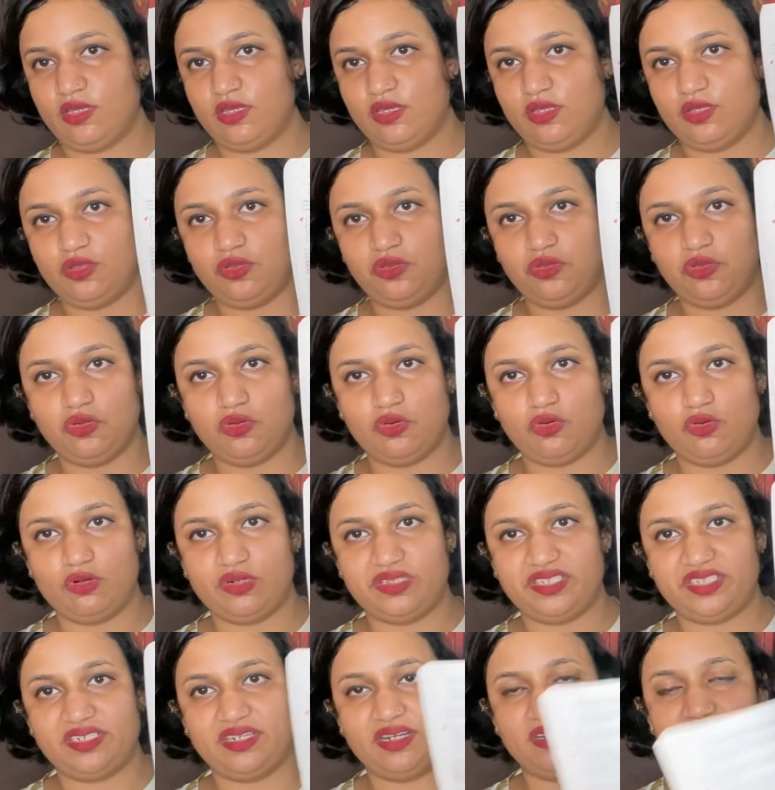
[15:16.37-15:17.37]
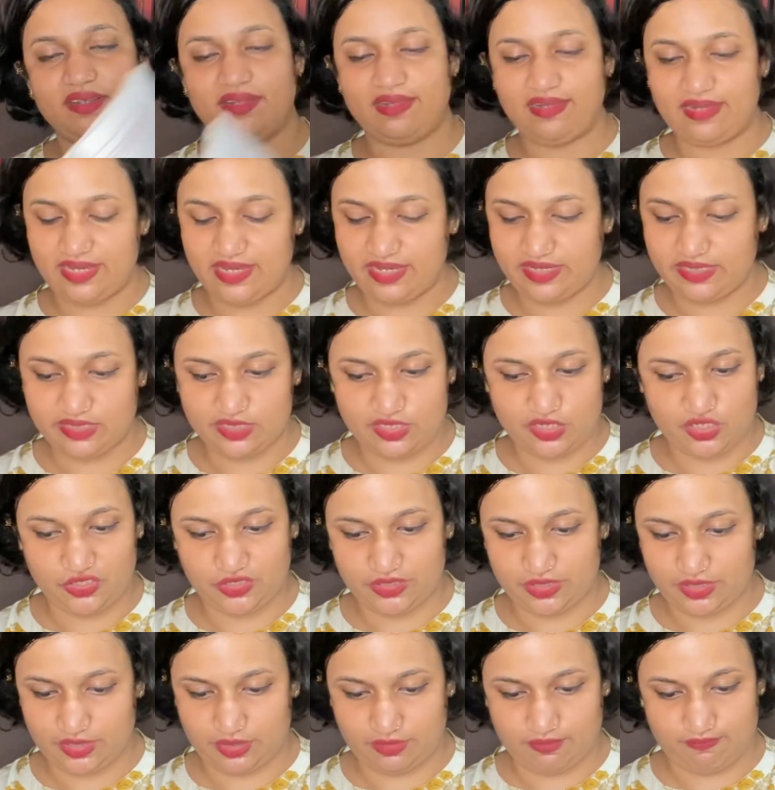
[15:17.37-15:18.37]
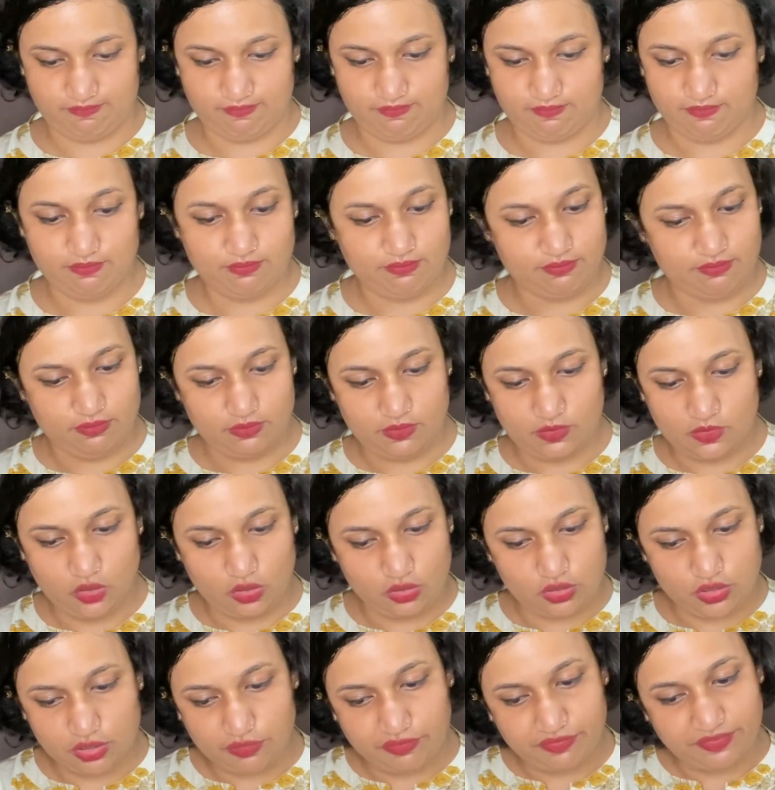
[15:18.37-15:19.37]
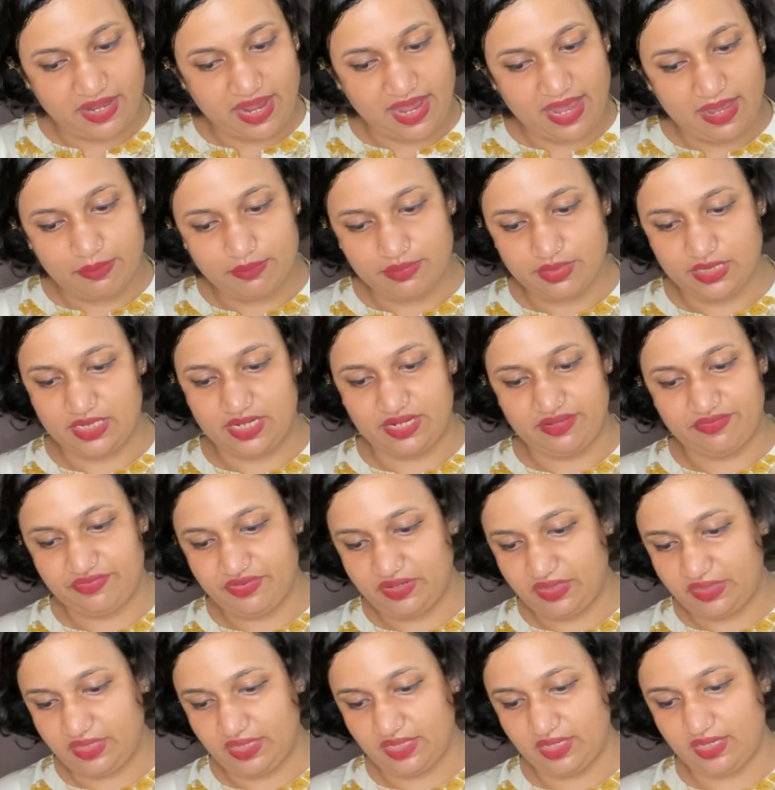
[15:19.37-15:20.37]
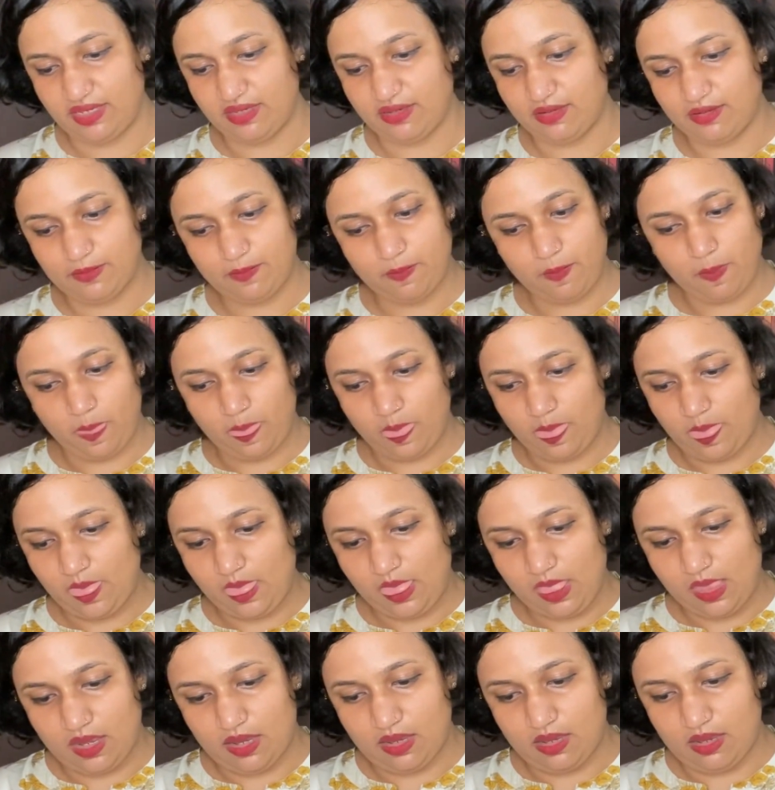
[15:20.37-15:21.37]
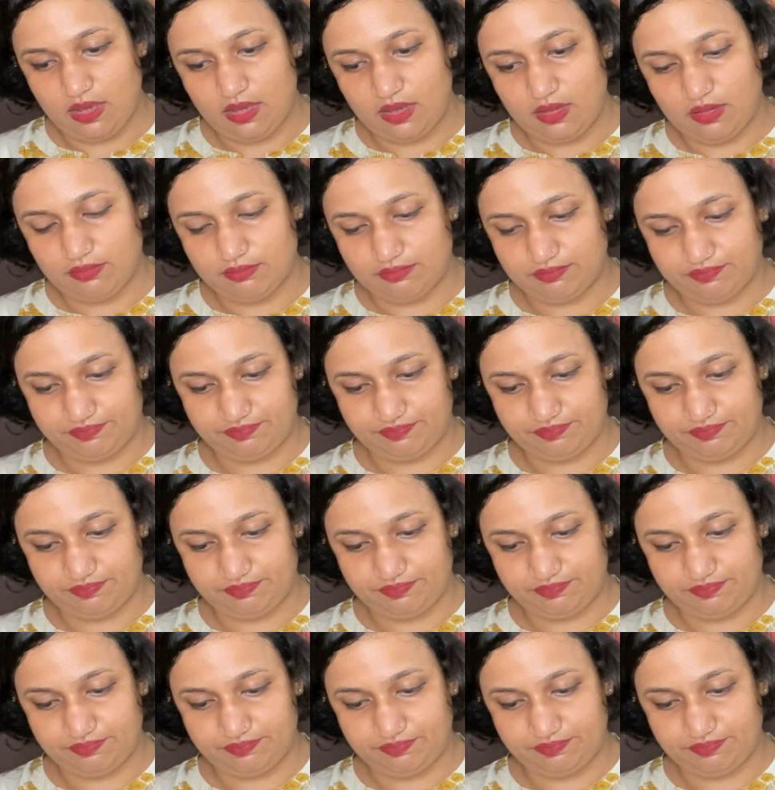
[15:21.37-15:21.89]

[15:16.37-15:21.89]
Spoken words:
notes and underlines, just lots of tabs and everything here. I